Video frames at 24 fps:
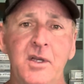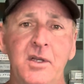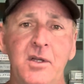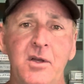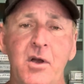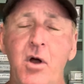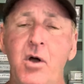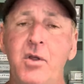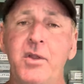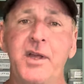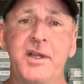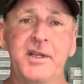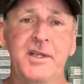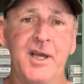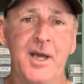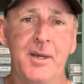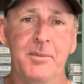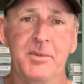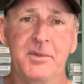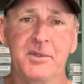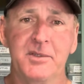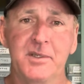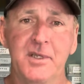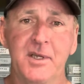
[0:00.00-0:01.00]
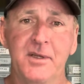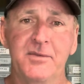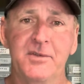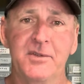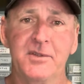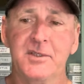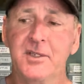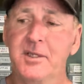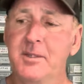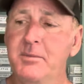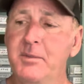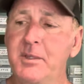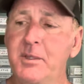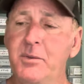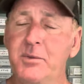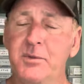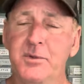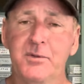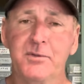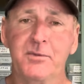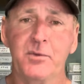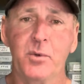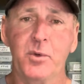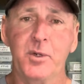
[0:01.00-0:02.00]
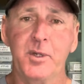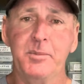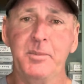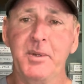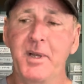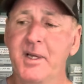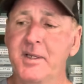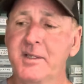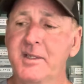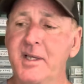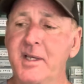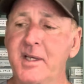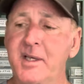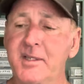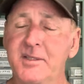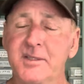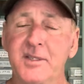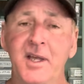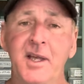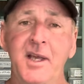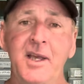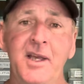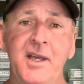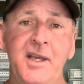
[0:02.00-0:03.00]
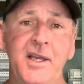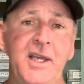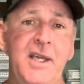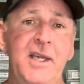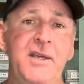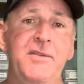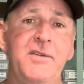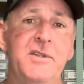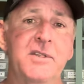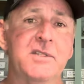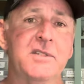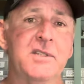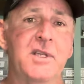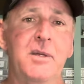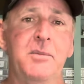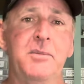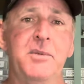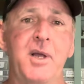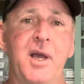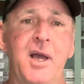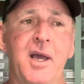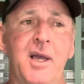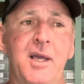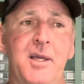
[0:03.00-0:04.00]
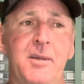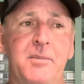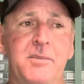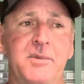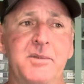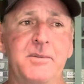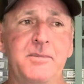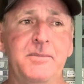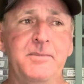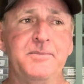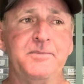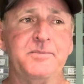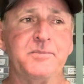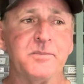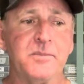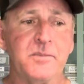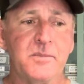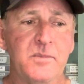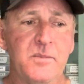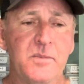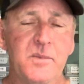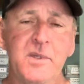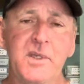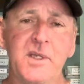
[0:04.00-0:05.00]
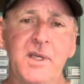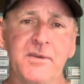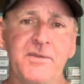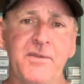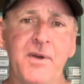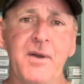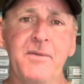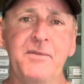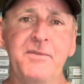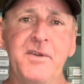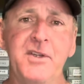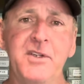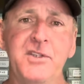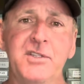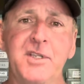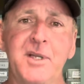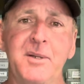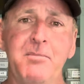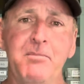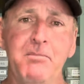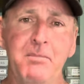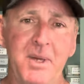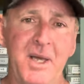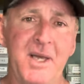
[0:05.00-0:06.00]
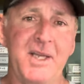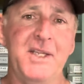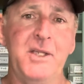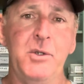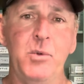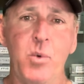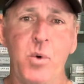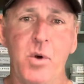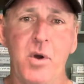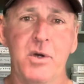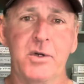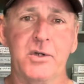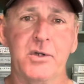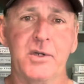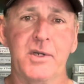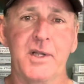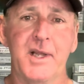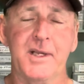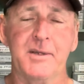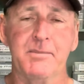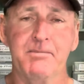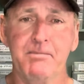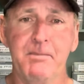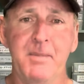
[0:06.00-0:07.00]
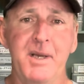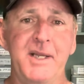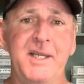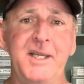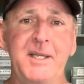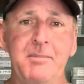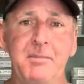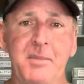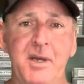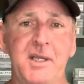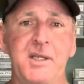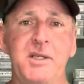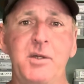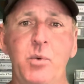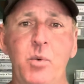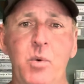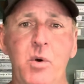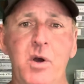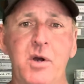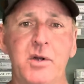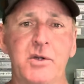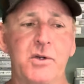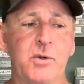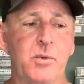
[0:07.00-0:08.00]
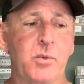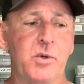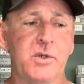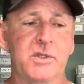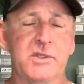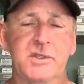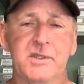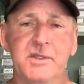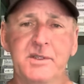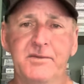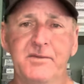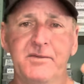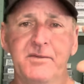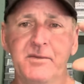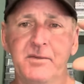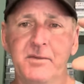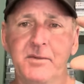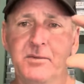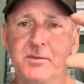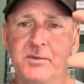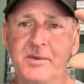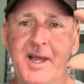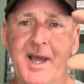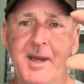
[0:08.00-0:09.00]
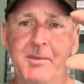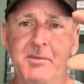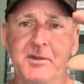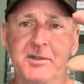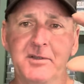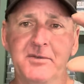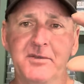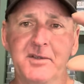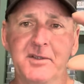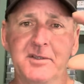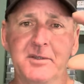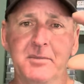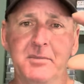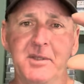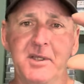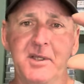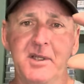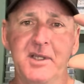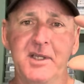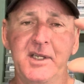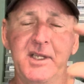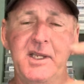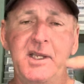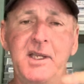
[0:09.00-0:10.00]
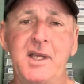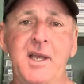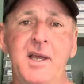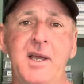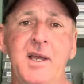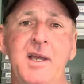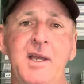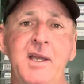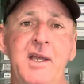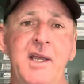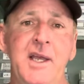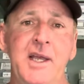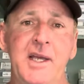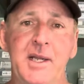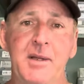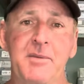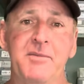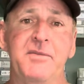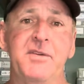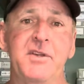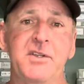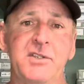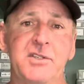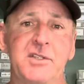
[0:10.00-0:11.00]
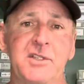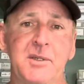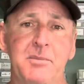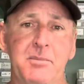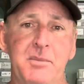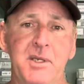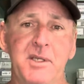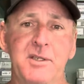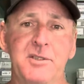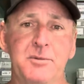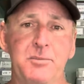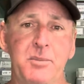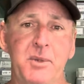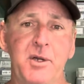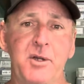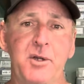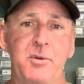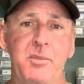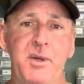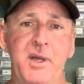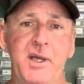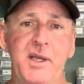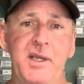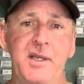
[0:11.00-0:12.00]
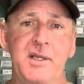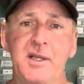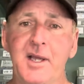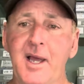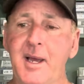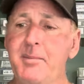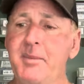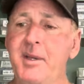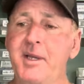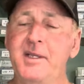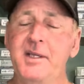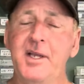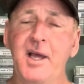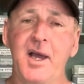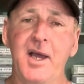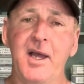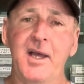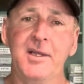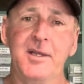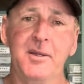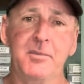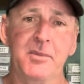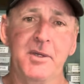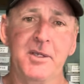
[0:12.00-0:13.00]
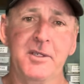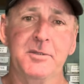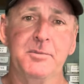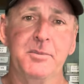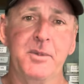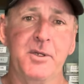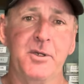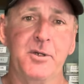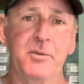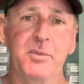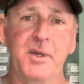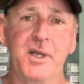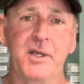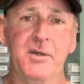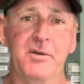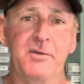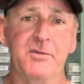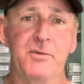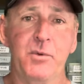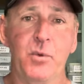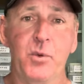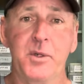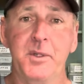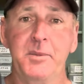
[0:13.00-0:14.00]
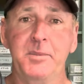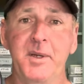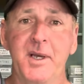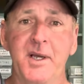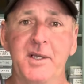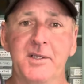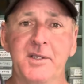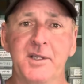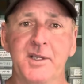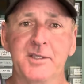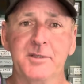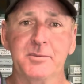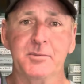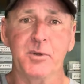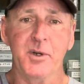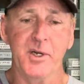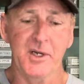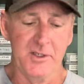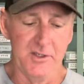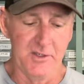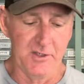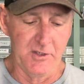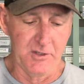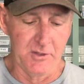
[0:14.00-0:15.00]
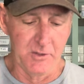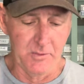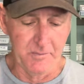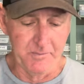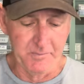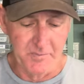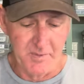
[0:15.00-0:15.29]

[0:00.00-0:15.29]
all that type of stuff is gonna be with the 40 pound test. Even sometimes if I'm fishing muddy water, like muddy, muddy water where it's that much visibility, and I'm fishing a big spinner bait, I may tie the big spinner bait on 40 pound test braid too.